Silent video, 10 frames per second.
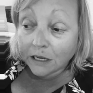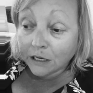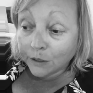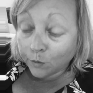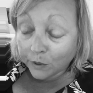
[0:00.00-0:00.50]

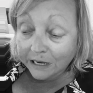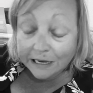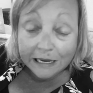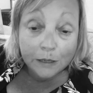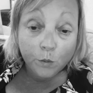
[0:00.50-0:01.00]
we
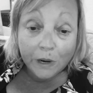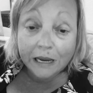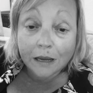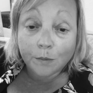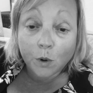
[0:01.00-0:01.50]
need a
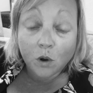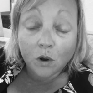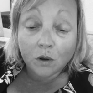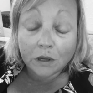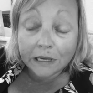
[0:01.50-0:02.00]
wake up
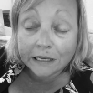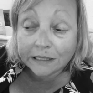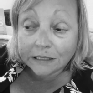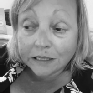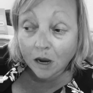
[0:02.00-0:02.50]
call.
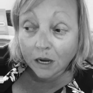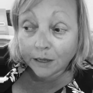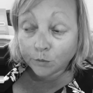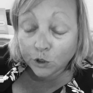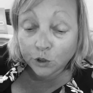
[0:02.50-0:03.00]
It's
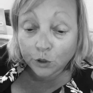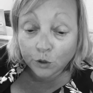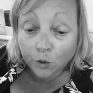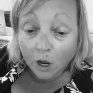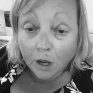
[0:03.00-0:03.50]
time
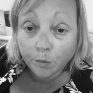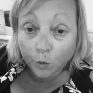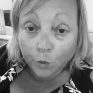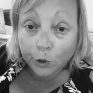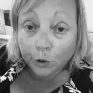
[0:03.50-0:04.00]
to
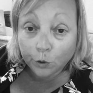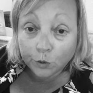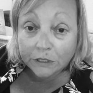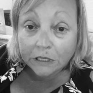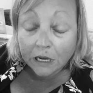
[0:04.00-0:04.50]

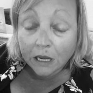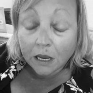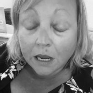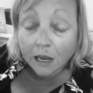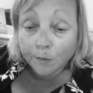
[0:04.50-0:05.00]
uproot
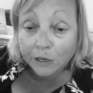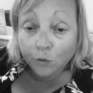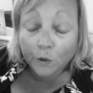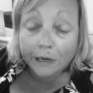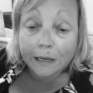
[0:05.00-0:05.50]
and be
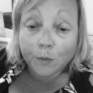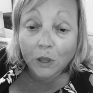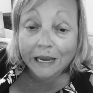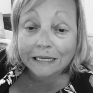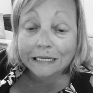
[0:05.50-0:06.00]

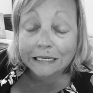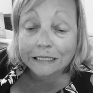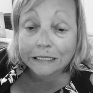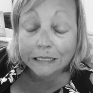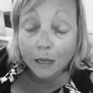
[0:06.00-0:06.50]

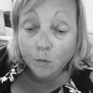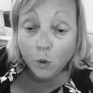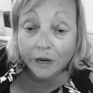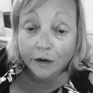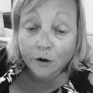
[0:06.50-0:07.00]
replanted
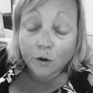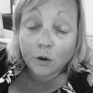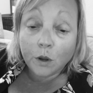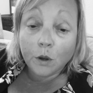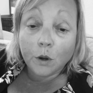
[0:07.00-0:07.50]

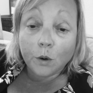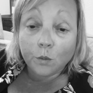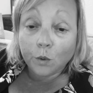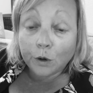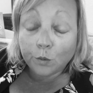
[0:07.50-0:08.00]
somewhere
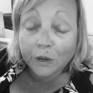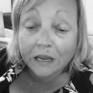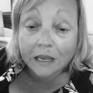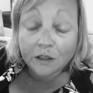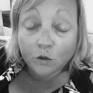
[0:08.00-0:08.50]
where we
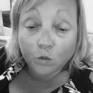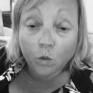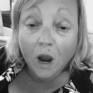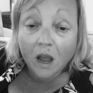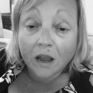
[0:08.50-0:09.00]
can
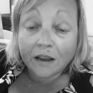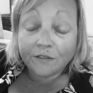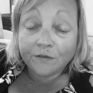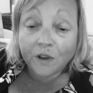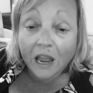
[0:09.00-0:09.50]

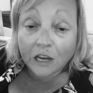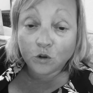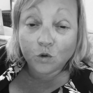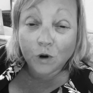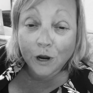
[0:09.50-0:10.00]
thrive
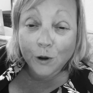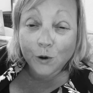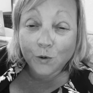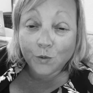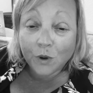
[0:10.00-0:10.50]
and
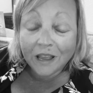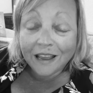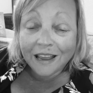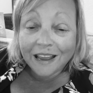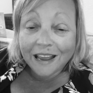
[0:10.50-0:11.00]
grow
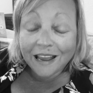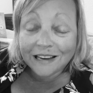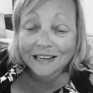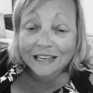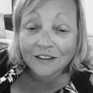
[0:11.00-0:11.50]

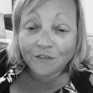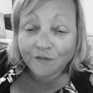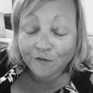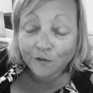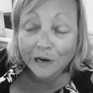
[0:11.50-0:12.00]
and get
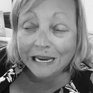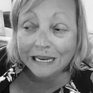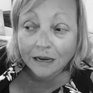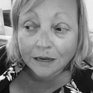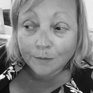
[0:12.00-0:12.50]

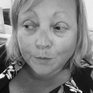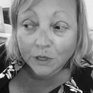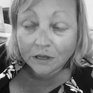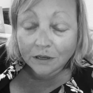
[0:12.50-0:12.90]
freedom.